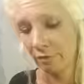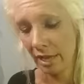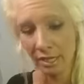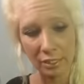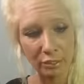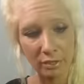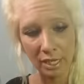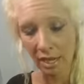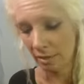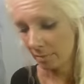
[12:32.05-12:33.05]
for that two of
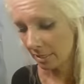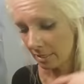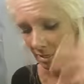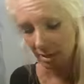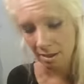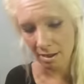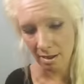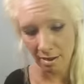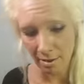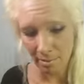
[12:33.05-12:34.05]
cups
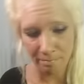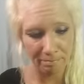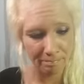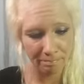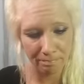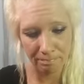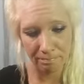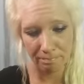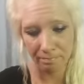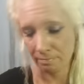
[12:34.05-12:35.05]
um,
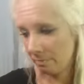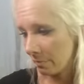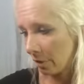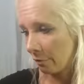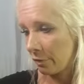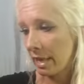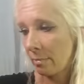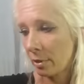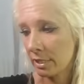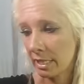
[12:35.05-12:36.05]
or for
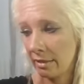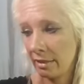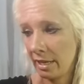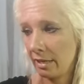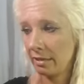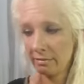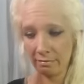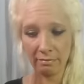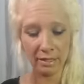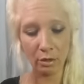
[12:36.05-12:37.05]
that person that
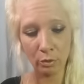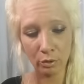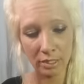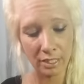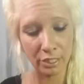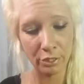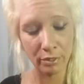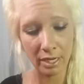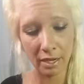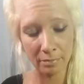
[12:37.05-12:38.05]
that holds the two
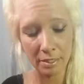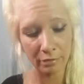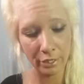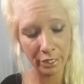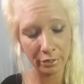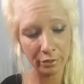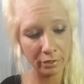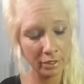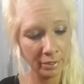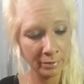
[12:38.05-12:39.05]
of cups for
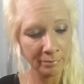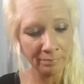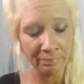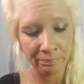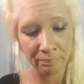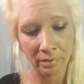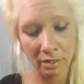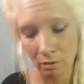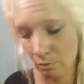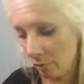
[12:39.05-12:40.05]
you
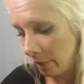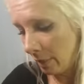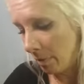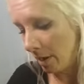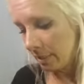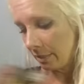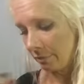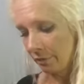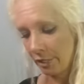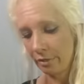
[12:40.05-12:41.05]
really
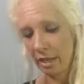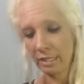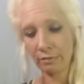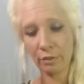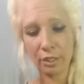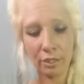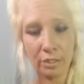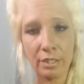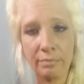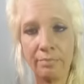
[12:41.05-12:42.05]
positive for you guys
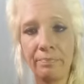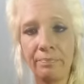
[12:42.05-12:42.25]
virgos